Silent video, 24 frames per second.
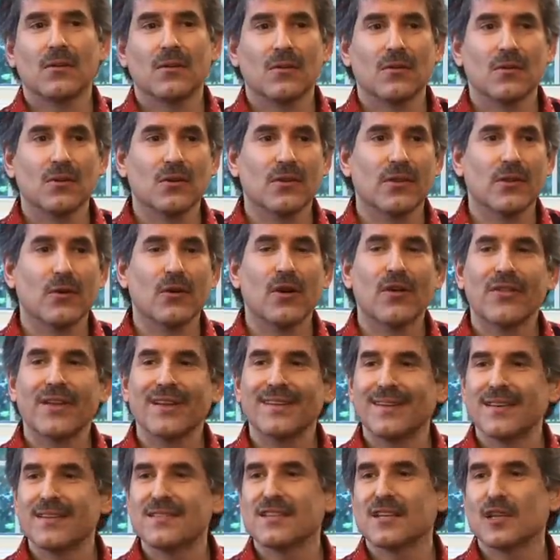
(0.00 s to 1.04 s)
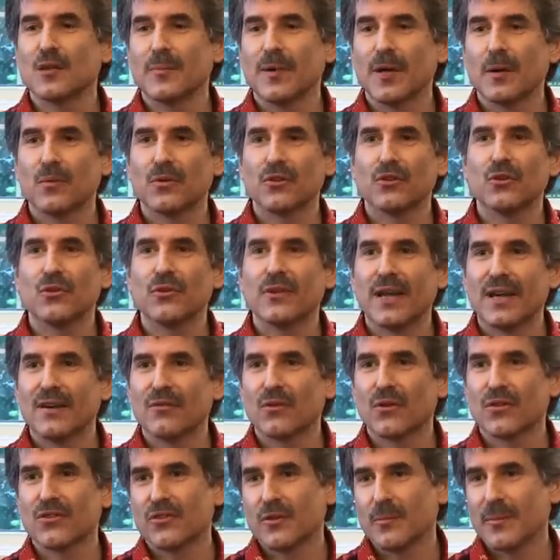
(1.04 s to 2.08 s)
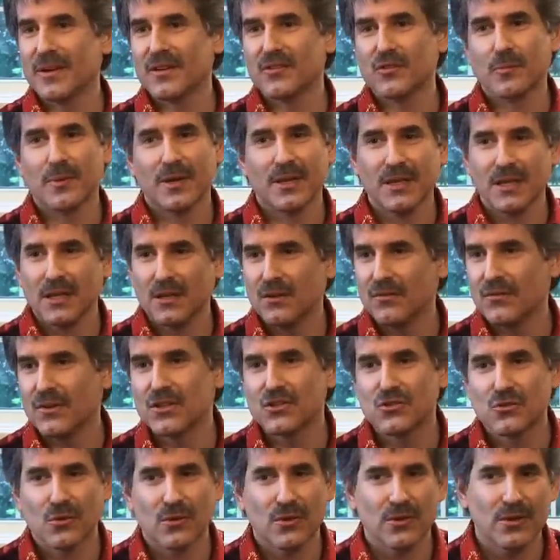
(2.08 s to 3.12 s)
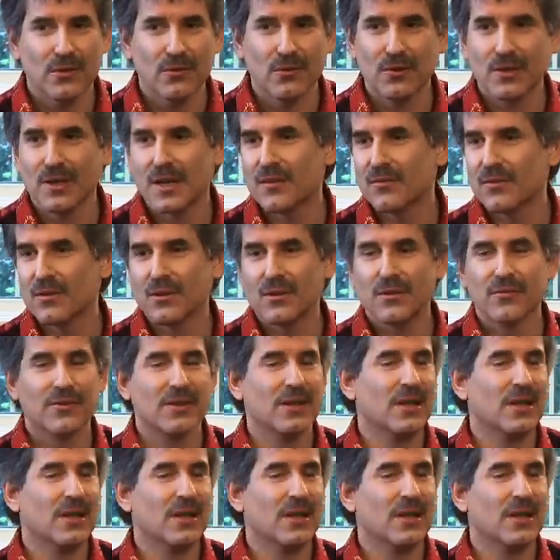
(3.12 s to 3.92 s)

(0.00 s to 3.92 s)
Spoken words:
you know, their authenticity to be able to do that, of course, depends upon the individual and their own level of